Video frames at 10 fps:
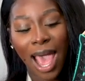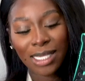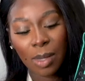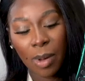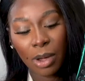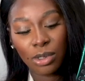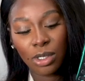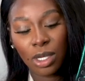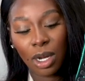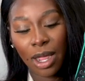as
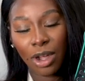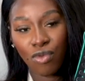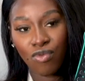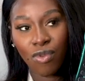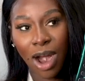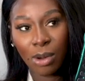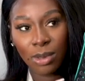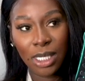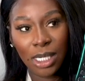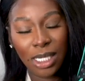opposed to like
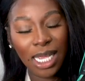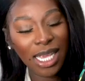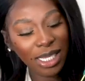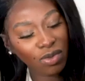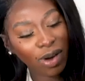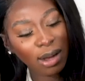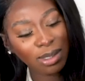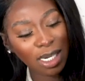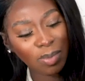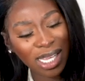rounded. It is
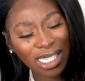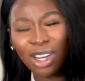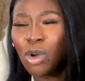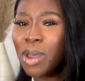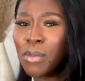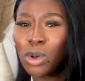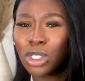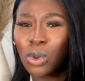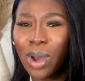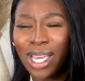rounded, but it's a little bit more
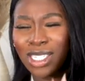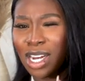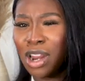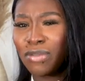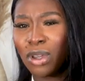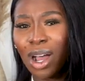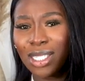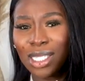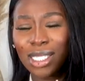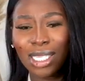squared. I don't know if you
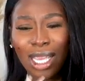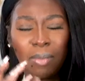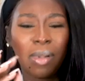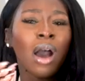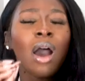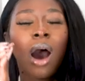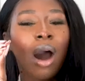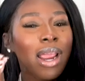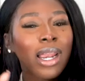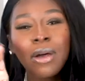guys can see, but
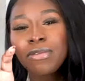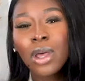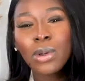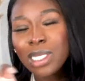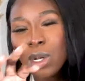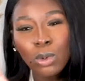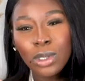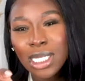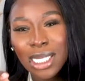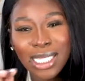I love those little
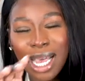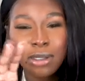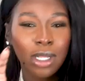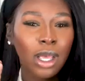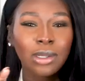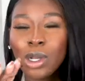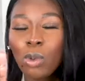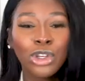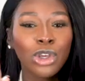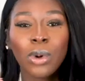details and those
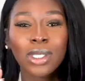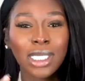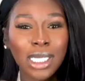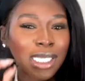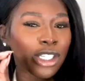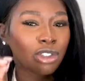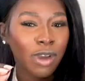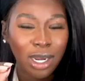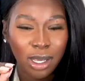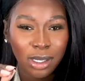little nuances in
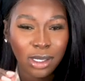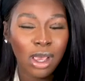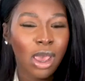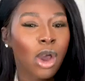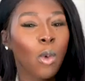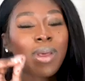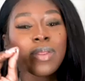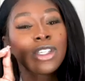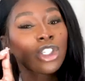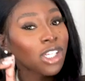trainers.
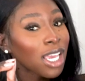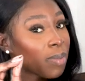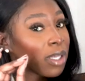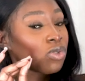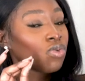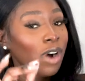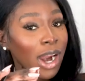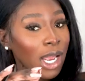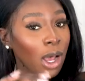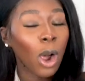When the shape is
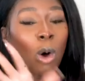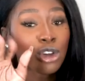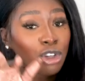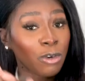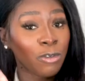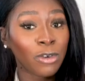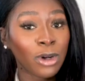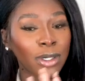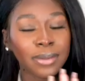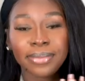right on your
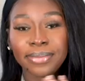foot,